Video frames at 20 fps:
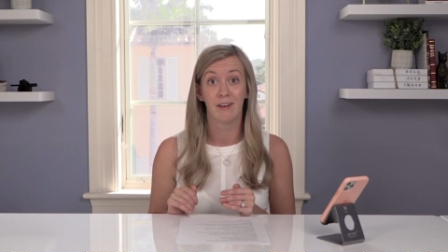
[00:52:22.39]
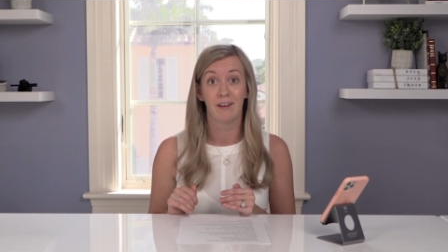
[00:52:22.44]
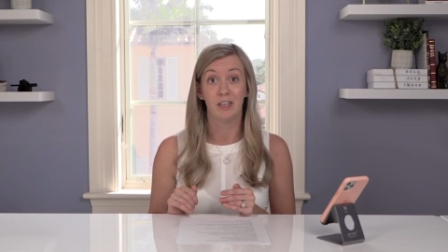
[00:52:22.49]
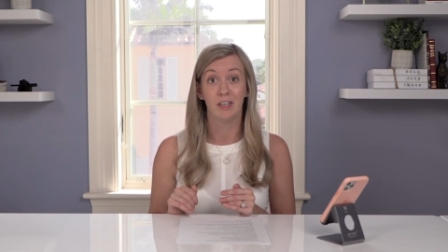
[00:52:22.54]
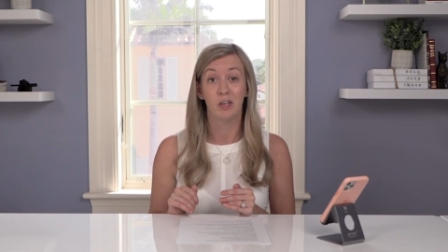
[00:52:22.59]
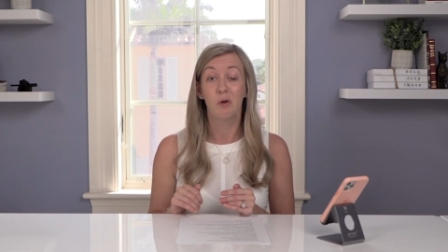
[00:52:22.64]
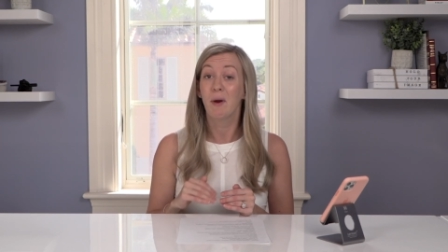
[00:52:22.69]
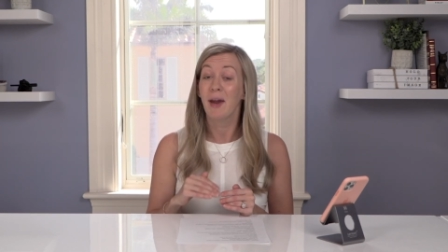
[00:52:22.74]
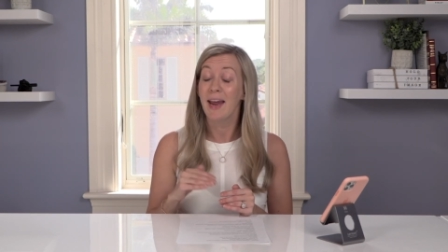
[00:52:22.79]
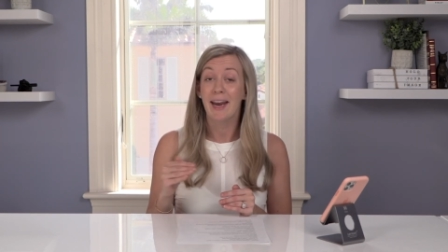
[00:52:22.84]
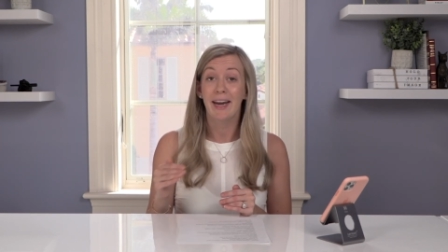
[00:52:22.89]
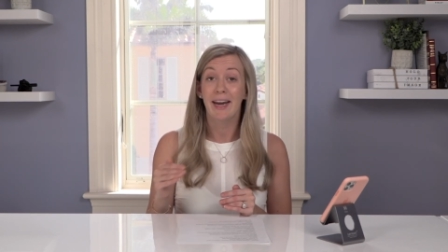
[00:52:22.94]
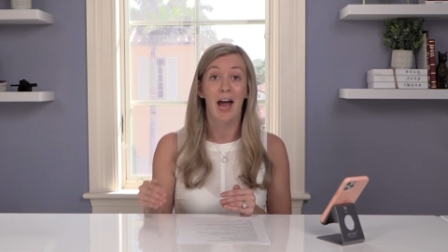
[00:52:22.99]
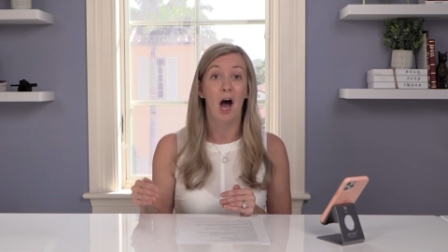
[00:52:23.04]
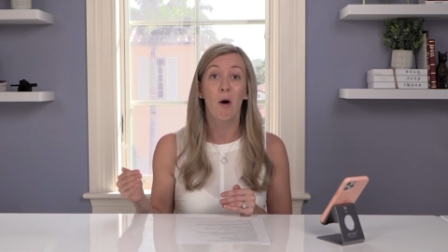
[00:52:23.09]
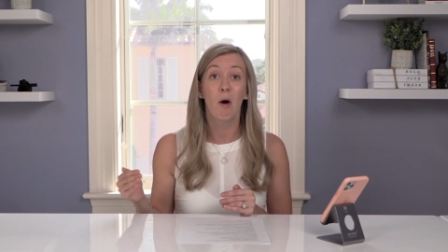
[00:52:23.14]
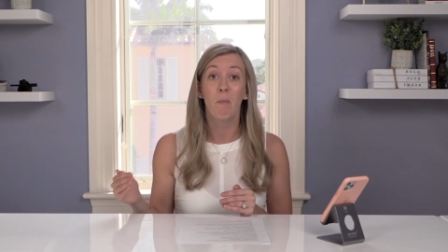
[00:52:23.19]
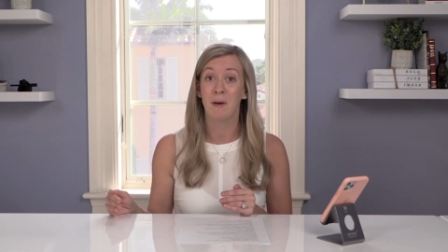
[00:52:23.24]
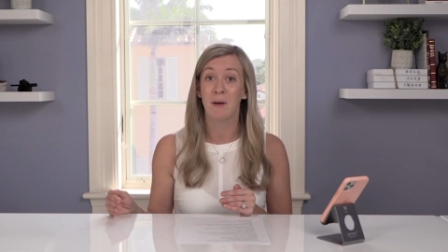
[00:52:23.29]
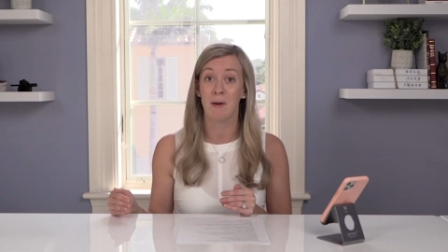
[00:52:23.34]
You can't
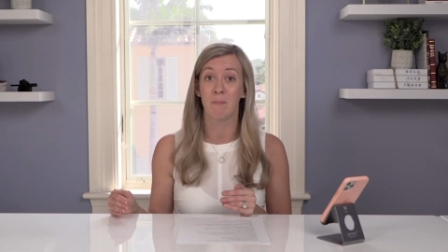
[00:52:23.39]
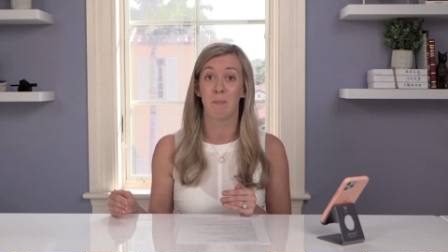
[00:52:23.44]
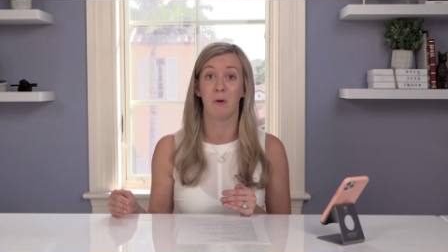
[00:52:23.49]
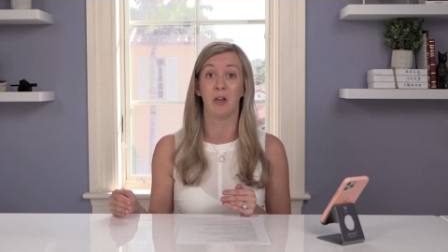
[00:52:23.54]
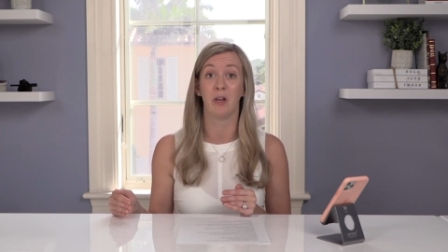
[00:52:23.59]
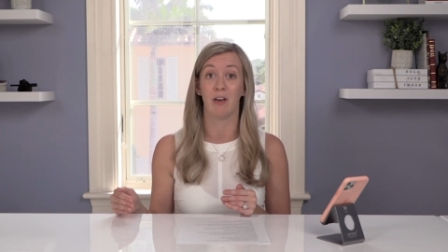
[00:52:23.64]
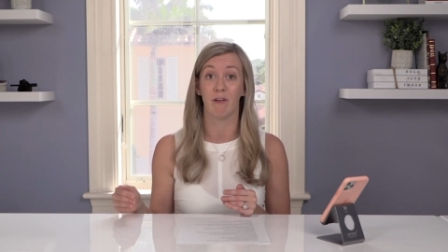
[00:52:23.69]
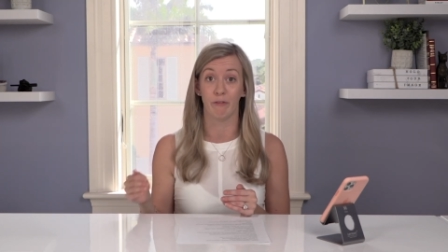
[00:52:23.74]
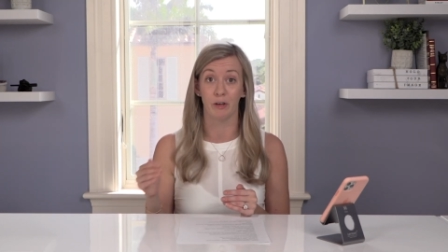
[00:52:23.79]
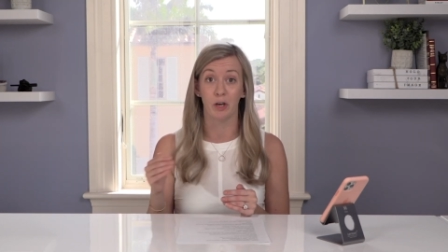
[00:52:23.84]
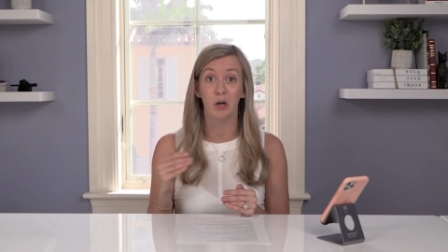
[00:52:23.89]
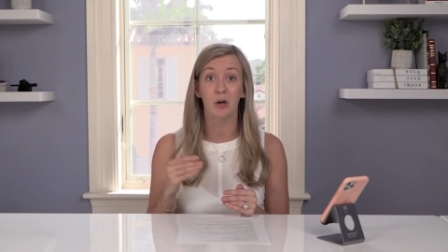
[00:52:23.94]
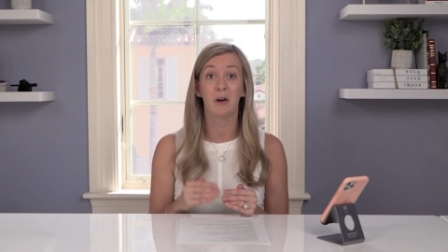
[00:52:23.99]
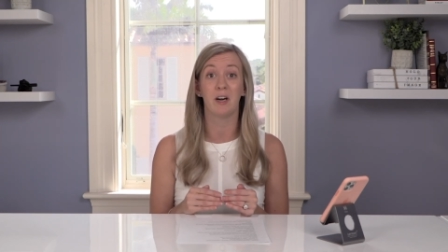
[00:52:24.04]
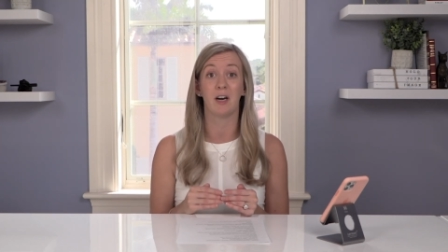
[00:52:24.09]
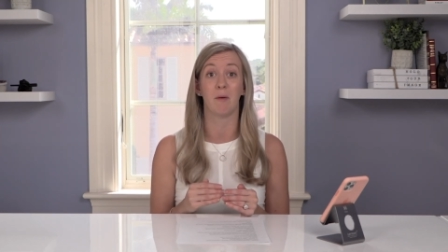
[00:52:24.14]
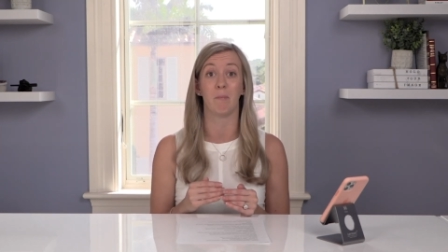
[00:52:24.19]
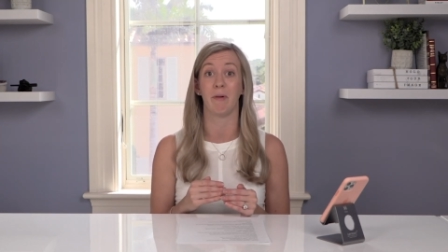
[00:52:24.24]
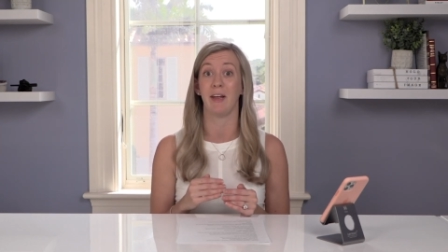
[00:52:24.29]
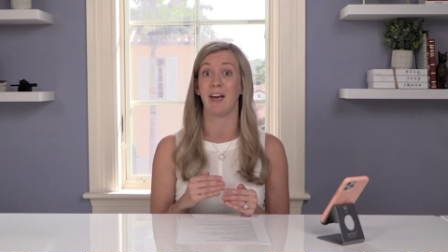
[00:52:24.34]
help people if you're
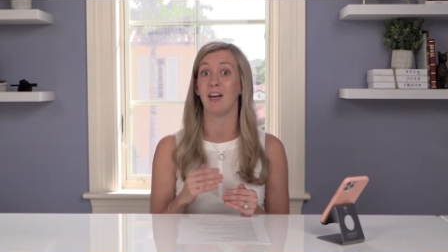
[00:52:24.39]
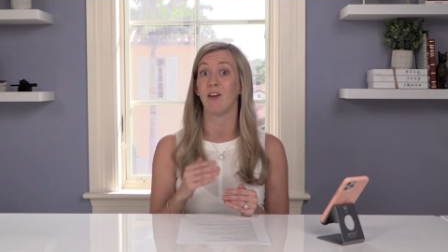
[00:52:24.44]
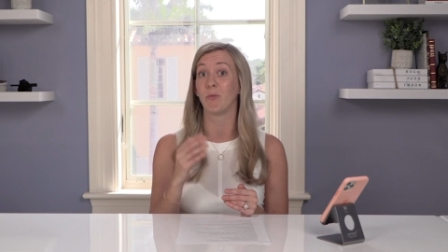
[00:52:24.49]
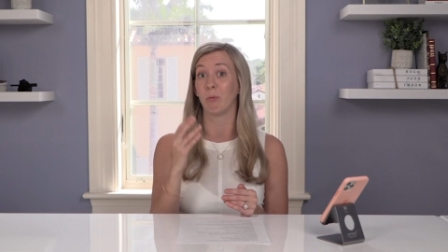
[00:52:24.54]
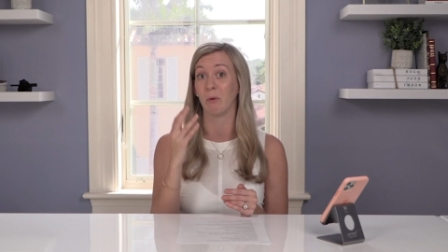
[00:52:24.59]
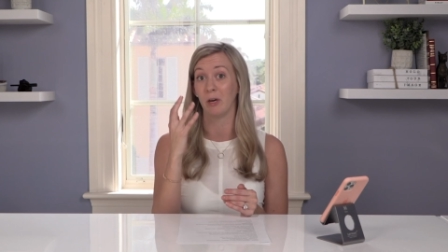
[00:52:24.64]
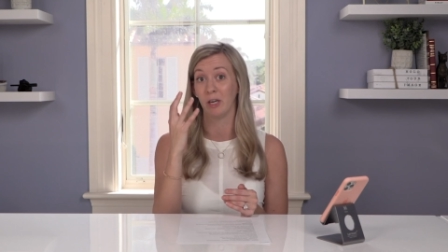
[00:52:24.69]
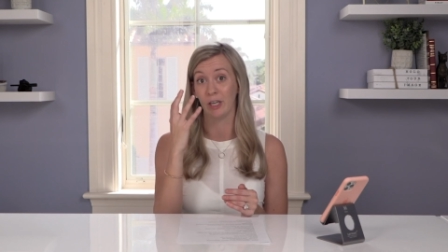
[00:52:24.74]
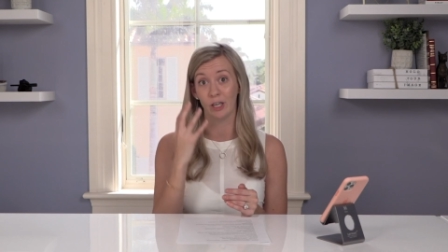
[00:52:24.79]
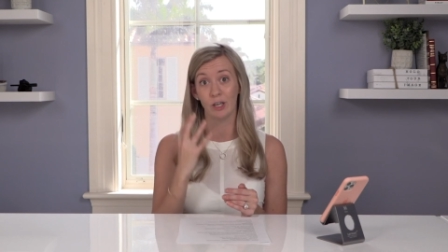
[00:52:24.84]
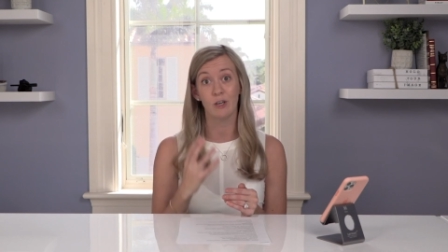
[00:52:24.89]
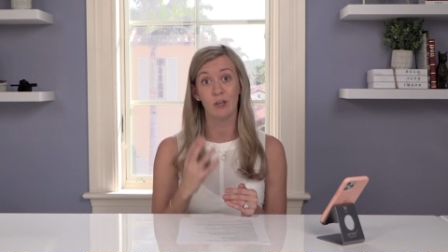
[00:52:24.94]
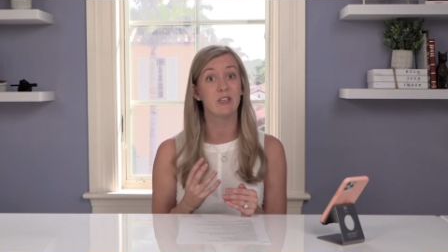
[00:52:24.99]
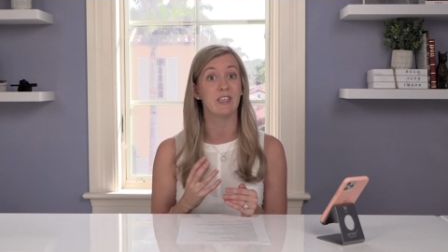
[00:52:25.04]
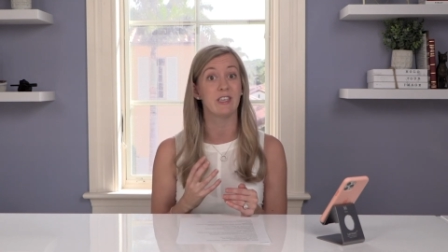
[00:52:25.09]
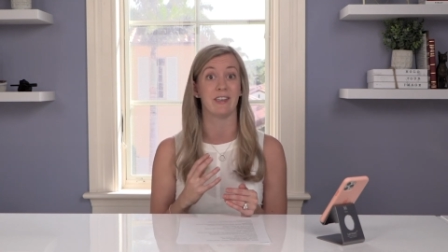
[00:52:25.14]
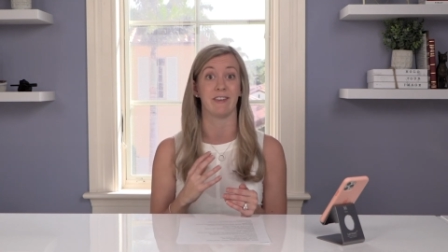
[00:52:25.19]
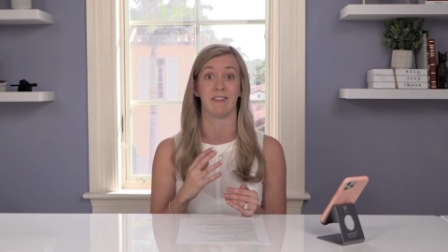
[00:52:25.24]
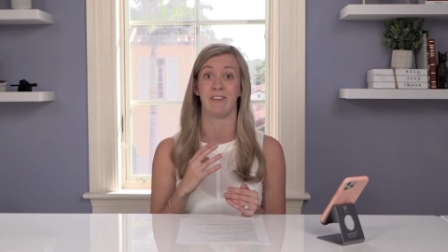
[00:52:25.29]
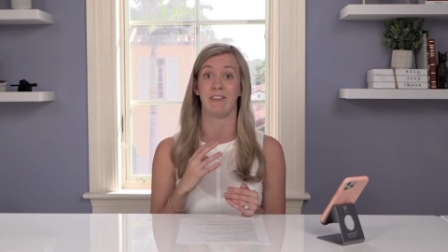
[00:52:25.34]
in a place where you're
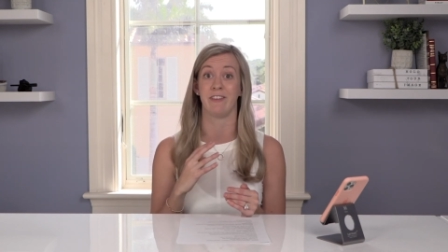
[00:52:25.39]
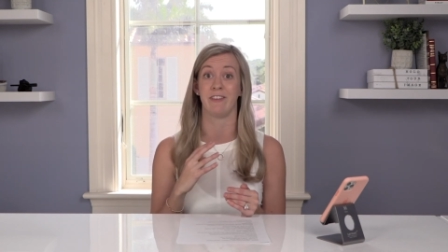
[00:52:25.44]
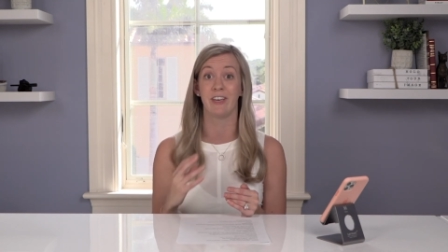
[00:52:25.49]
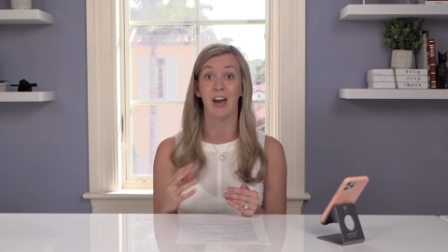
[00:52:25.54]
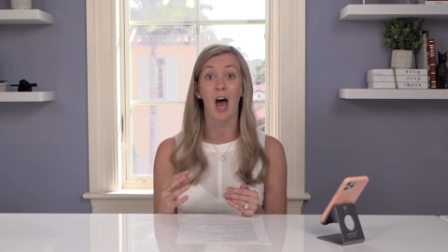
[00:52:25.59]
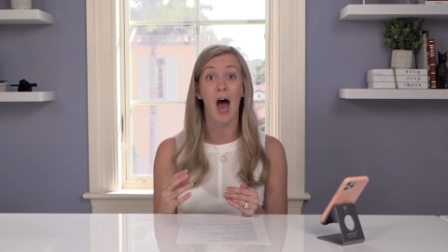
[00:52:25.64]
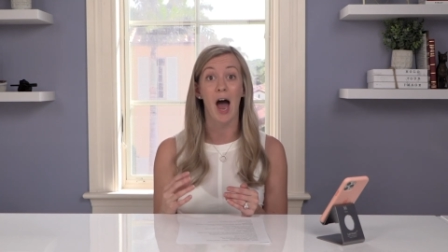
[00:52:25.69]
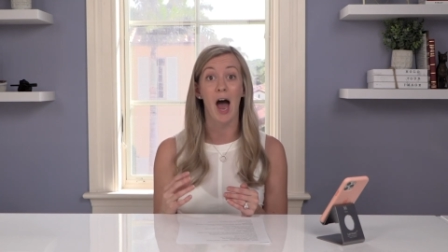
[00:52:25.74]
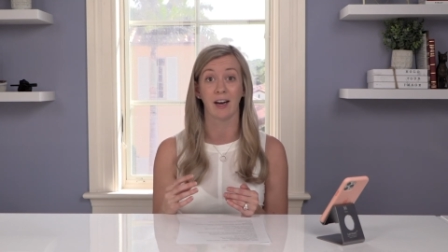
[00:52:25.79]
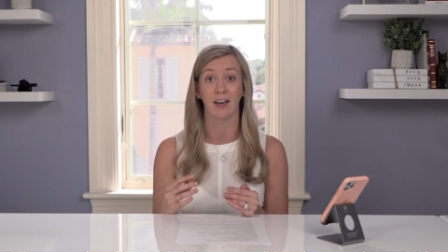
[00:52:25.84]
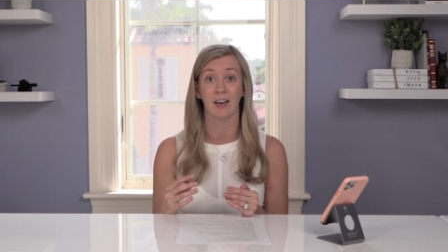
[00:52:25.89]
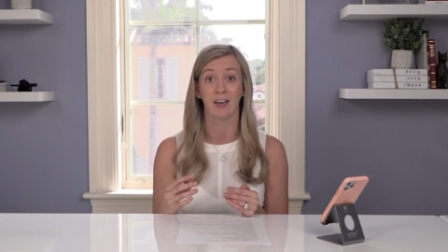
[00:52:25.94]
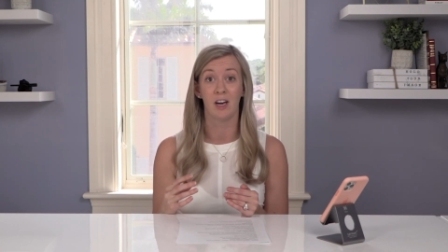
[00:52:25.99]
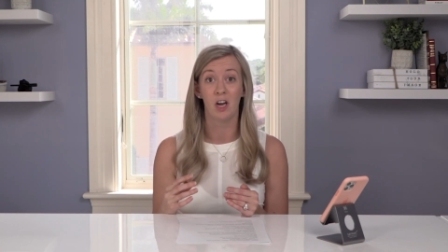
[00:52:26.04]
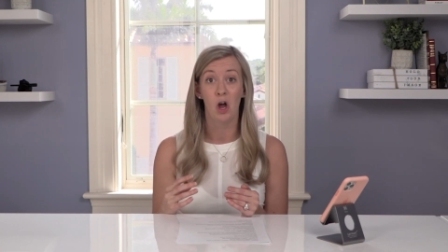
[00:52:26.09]
just stuck